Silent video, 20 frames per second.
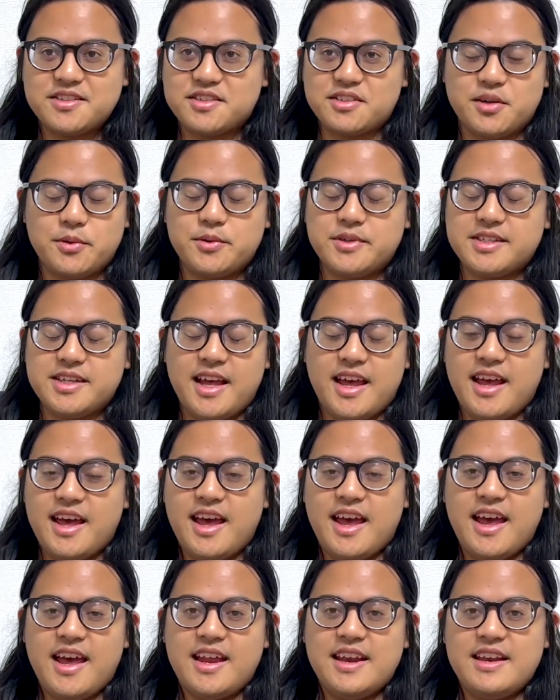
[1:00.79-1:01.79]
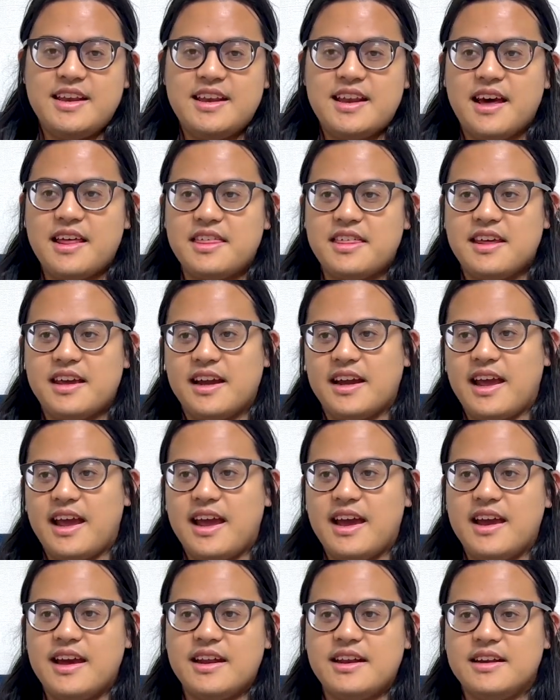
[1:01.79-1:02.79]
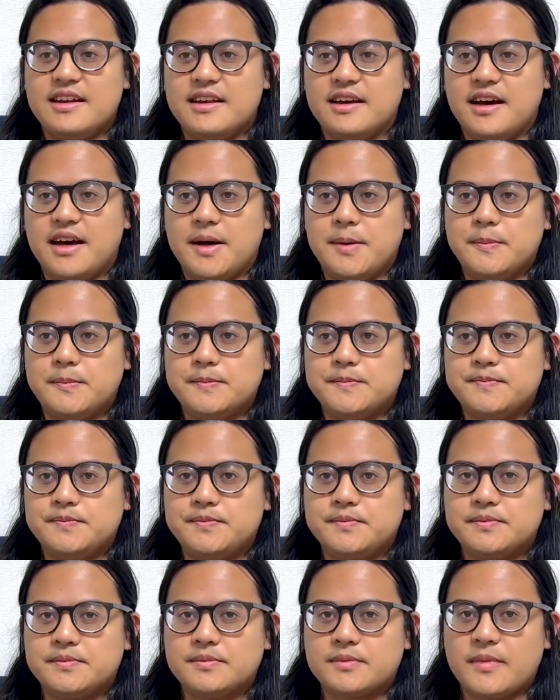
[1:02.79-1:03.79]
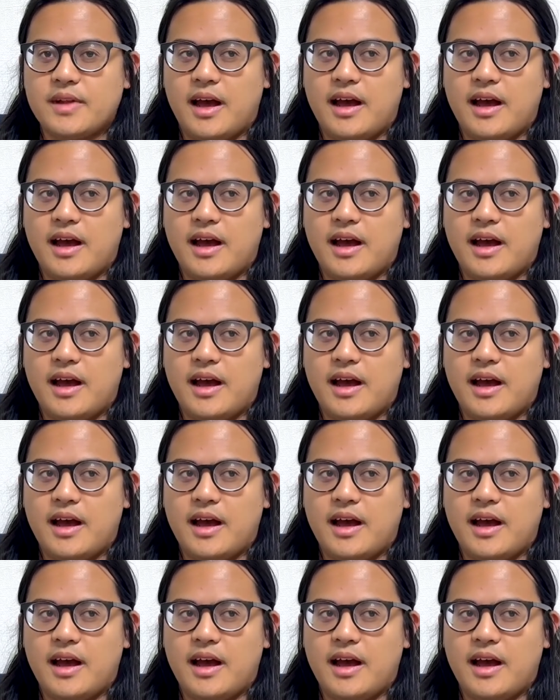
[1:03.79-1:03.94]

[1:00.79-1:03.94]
There was nothing. And I